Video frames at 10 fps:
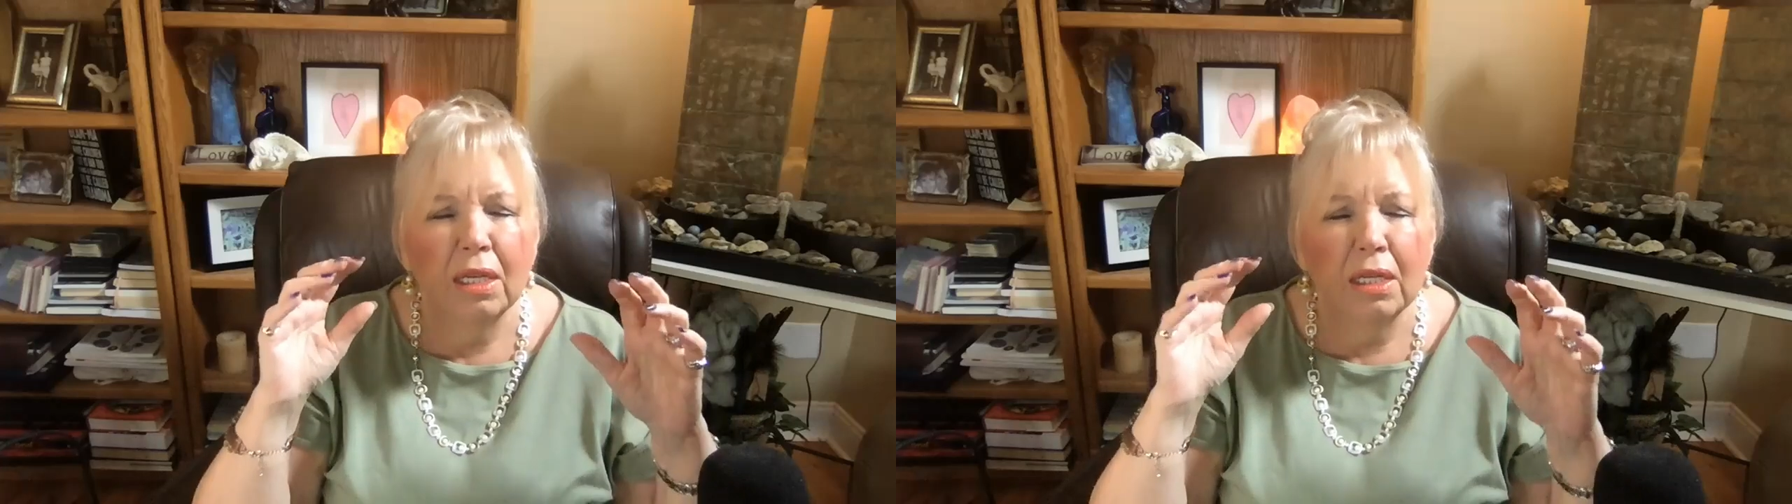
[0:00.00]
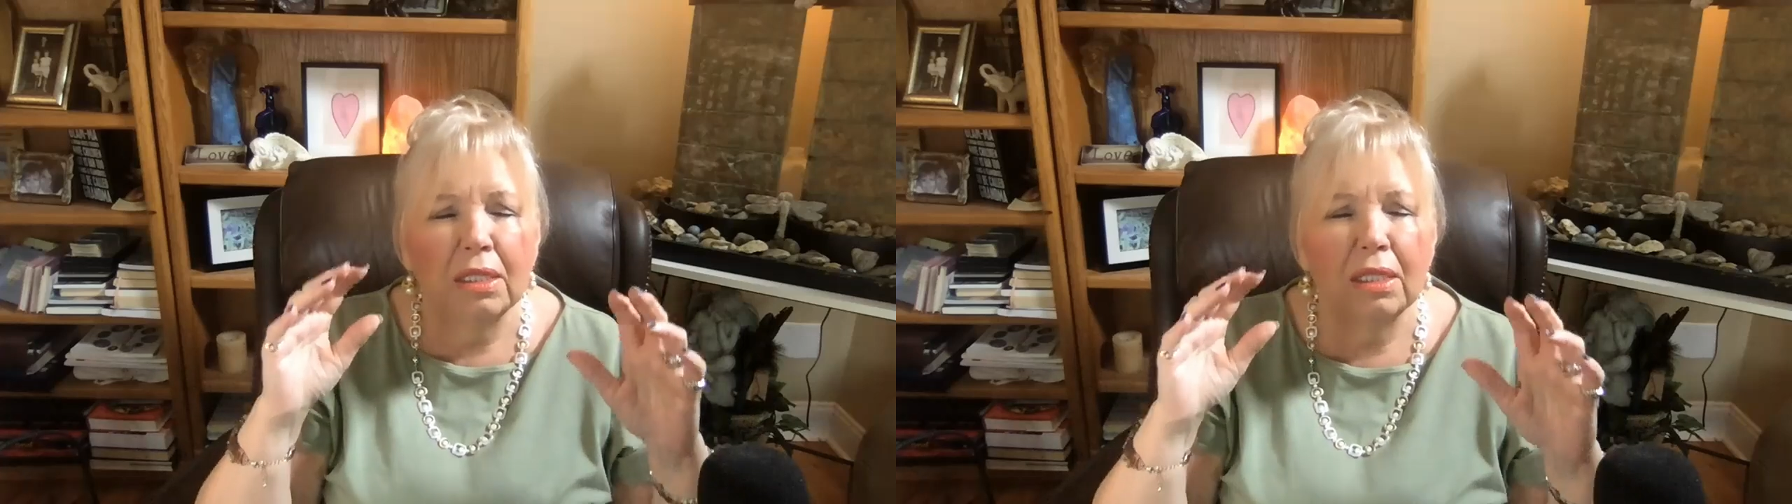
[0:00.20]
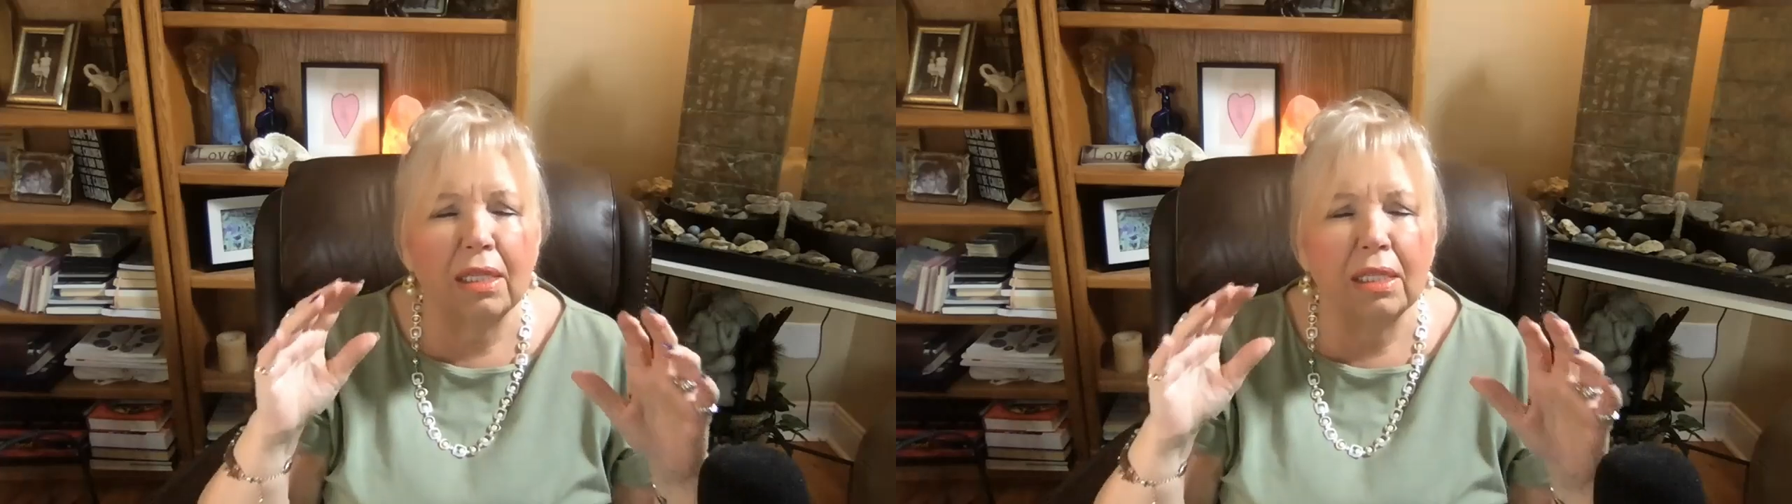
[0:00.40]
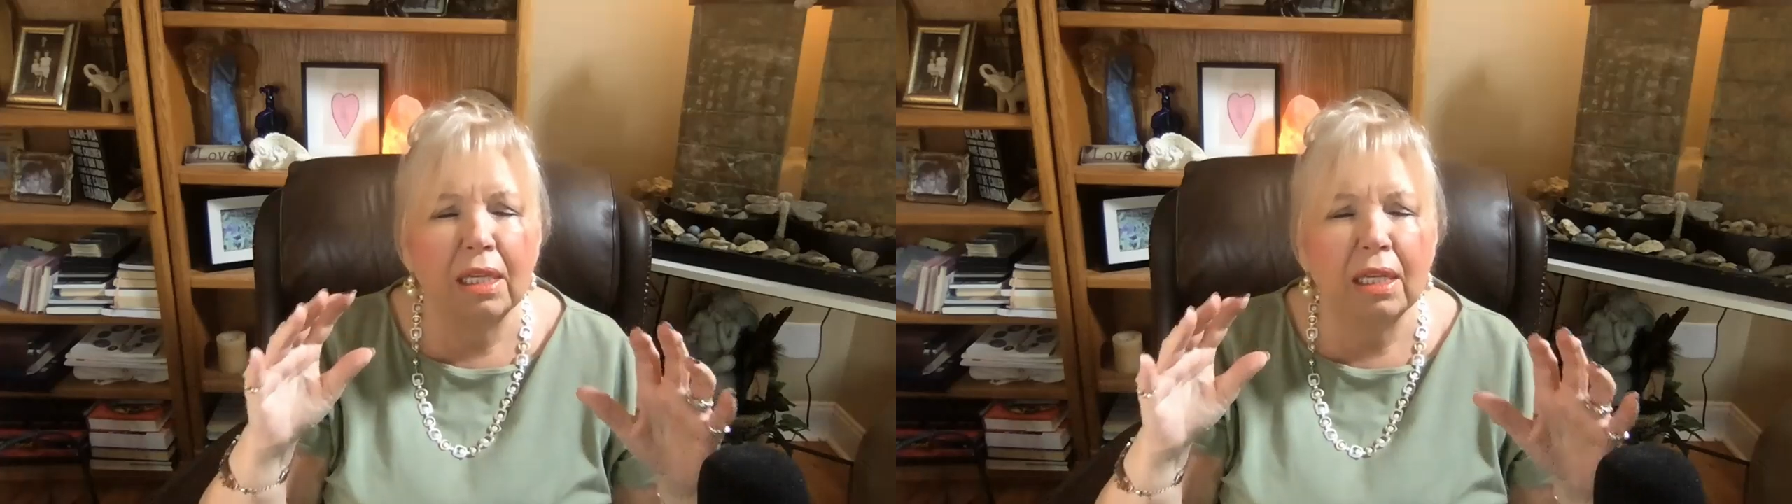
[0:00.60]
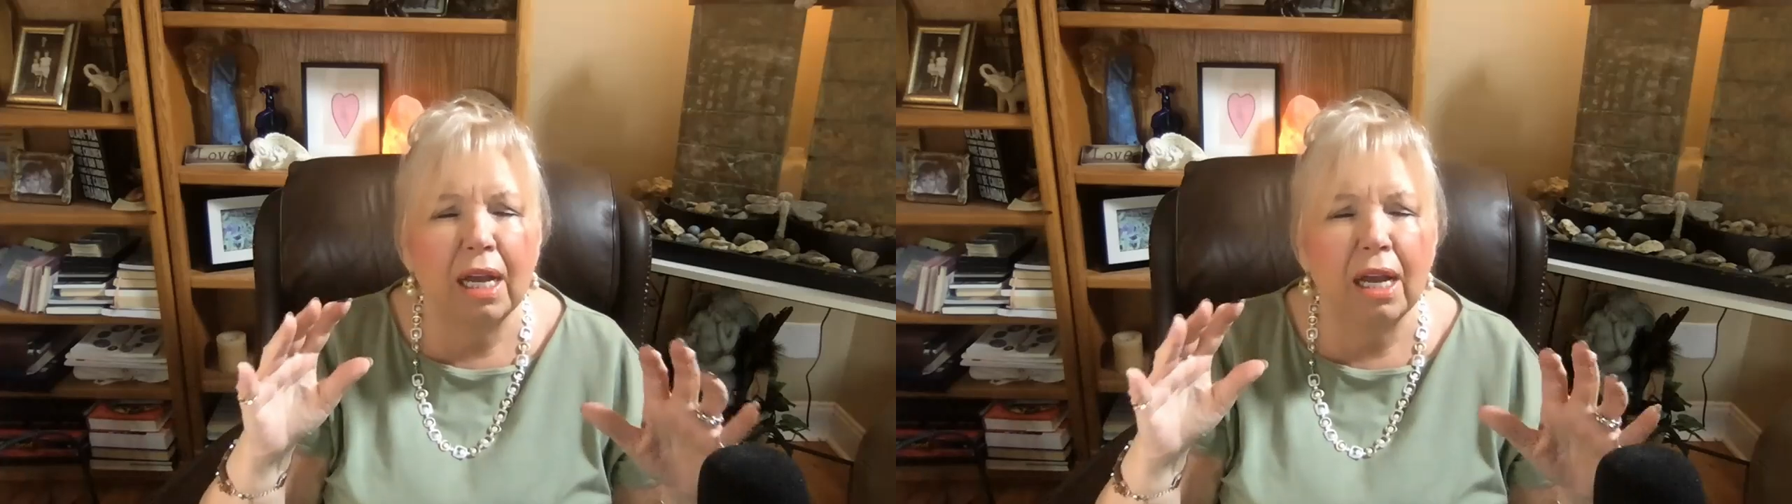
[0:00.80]
Sending
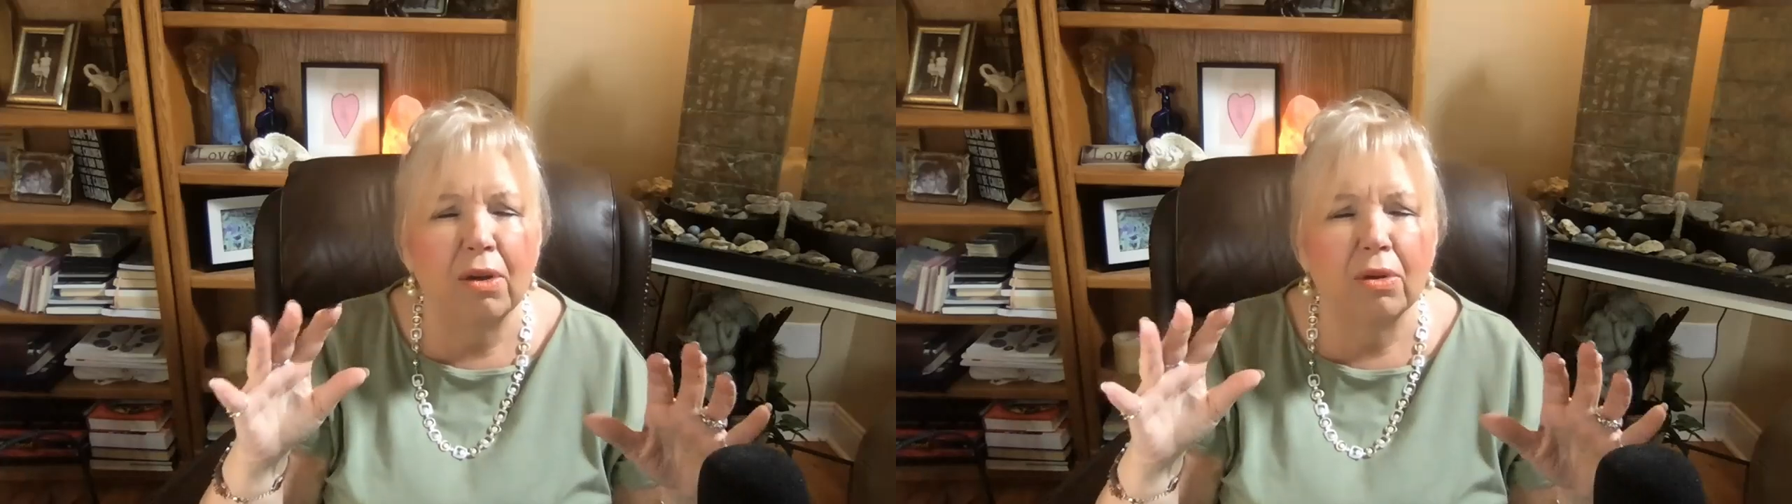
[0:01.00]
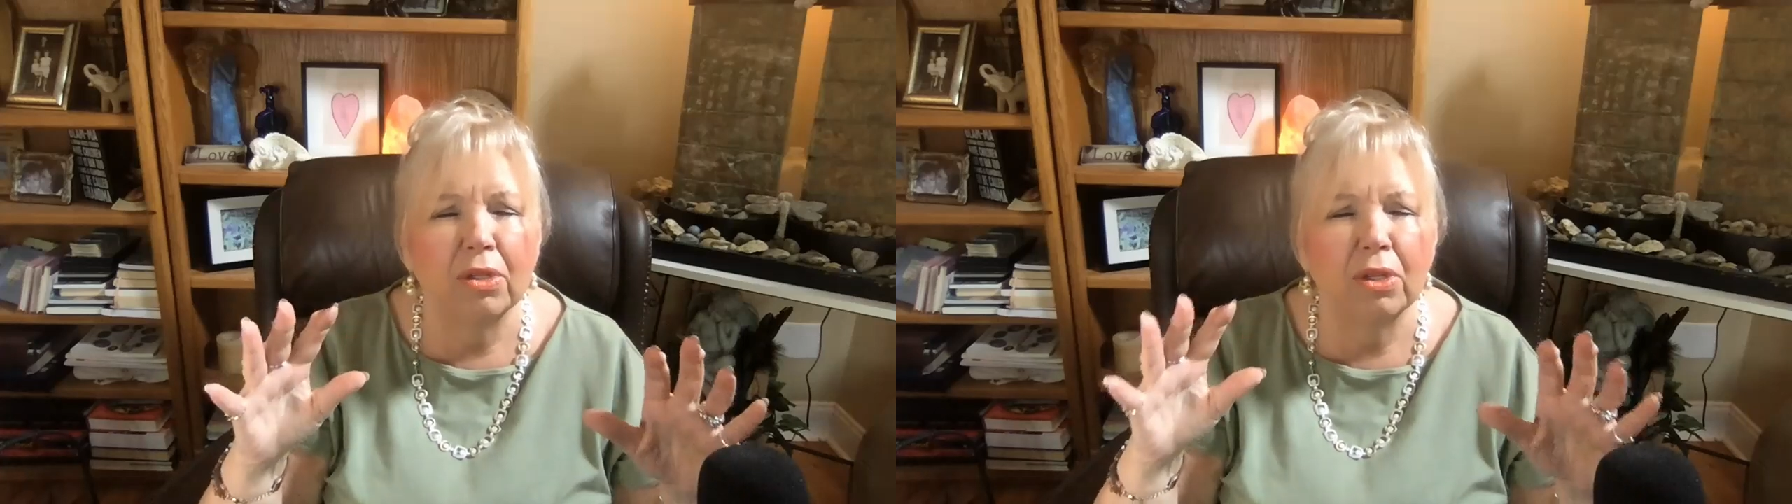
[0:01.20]
it out